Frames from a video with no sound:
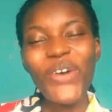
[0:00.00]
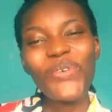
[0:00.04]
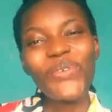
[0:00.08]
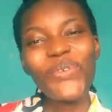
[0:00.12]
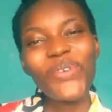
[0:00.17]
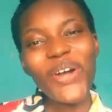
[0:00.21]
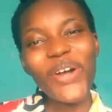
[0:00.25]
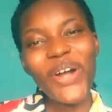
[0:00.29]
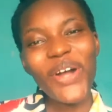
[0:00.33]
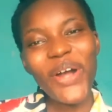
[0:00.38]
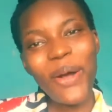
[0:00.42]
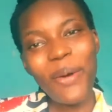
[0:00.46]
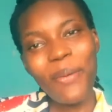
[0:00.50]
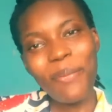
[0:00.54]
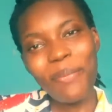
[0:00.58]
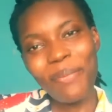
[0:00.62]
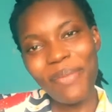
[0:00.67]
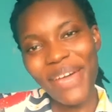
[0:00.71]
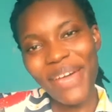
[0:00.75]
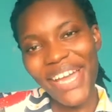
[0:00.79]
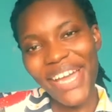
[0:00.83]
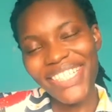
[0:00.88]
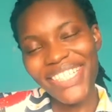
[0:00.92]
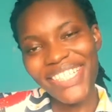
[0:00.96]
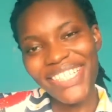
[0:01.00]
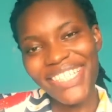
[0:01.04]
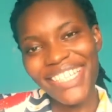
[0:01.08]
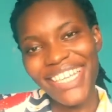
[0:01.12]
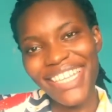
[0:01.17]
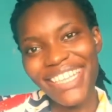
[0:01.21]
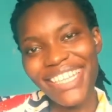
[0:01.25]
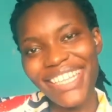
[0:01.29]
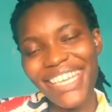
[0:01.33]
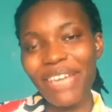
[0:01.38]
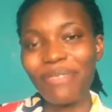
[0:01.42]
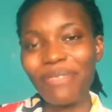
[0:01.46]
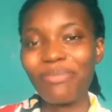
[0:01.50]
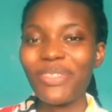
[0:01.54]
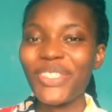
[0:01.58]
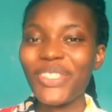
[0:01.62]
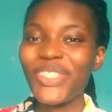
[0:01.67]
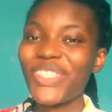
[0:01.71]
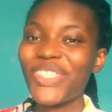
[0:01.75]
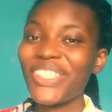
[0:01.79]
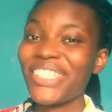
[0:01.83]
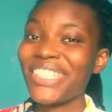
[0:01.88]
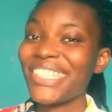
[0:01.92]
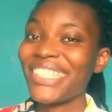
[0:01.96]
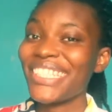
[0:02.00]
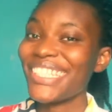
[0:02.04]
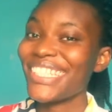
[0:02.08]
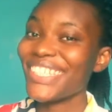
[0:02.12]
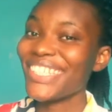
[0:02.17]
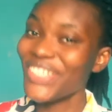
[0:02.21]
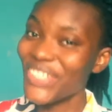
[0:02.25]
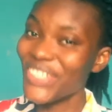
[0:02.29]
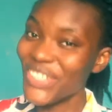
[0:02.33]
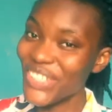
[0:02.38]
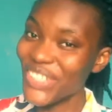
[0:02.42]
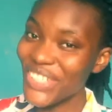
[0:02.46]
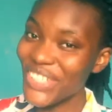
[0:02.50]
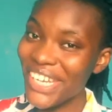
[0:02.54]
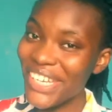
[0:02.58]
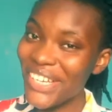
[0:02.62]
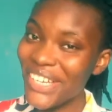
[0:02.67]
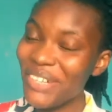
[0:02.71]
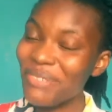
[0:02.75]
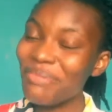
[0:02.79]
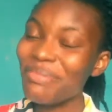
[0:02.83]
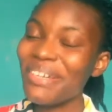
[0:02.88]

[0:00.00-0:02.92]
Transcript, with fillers: Welcome back to another episode on this channel.